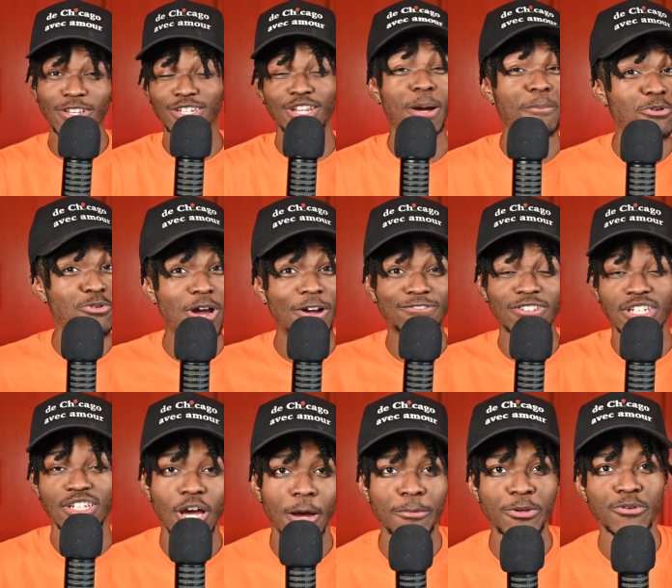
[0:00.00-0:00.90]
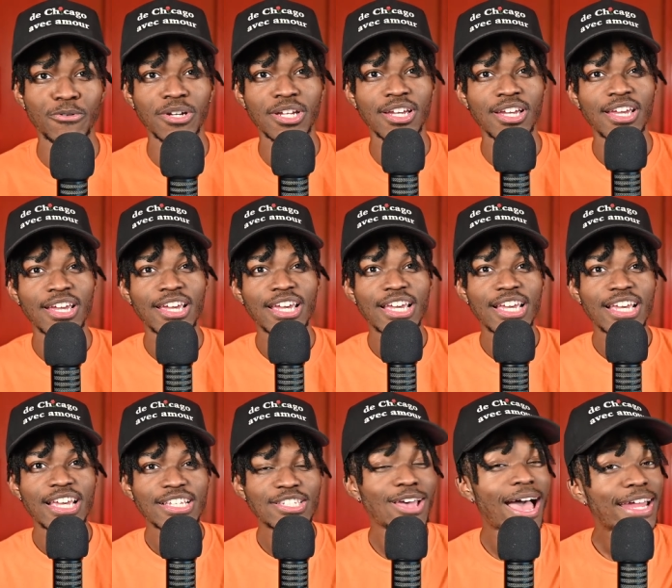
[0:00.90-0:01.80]
W after W.
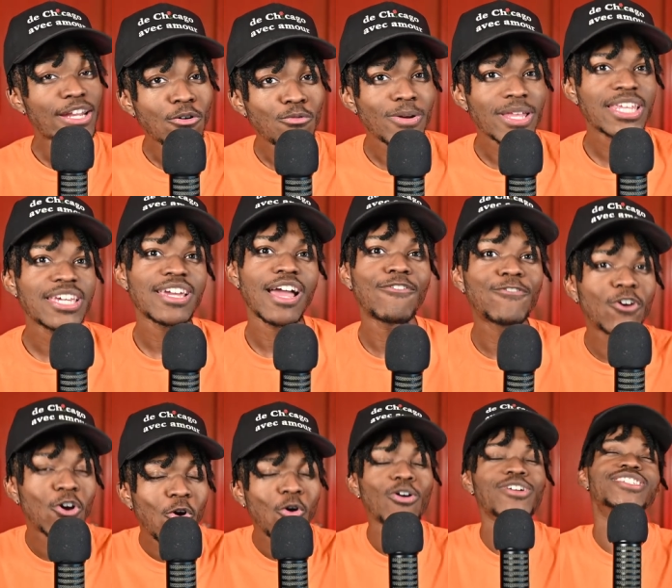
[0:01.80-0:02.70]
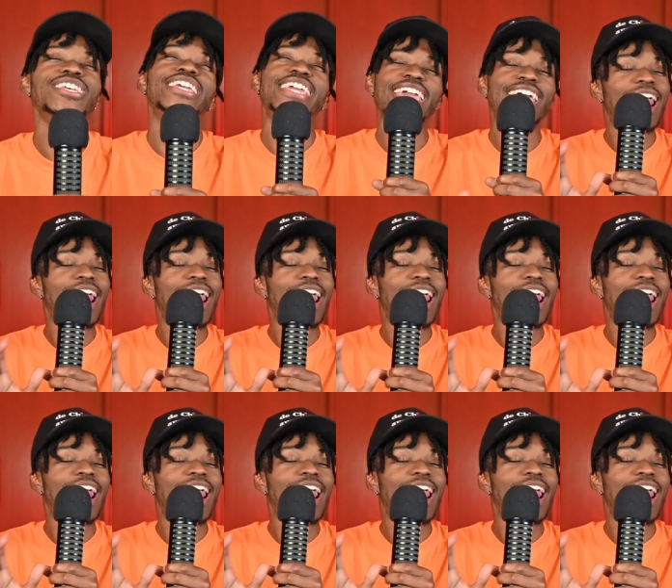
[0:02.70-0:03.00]
So I don't really, of course, again,